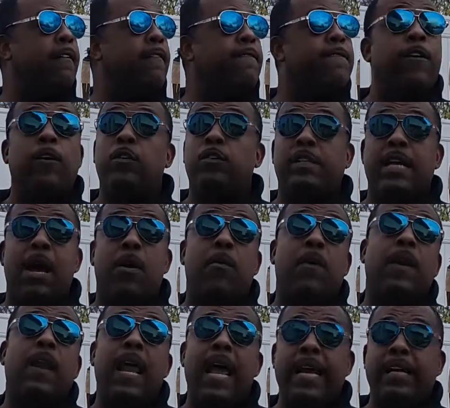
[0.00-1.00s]
First I
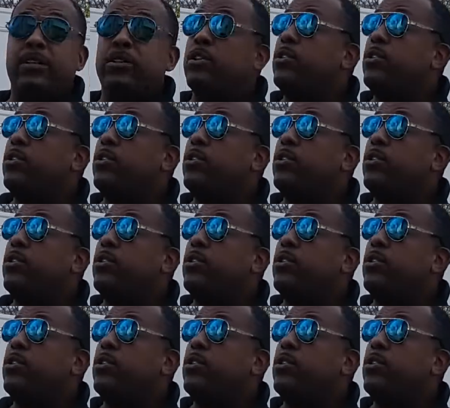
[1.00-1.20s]
would like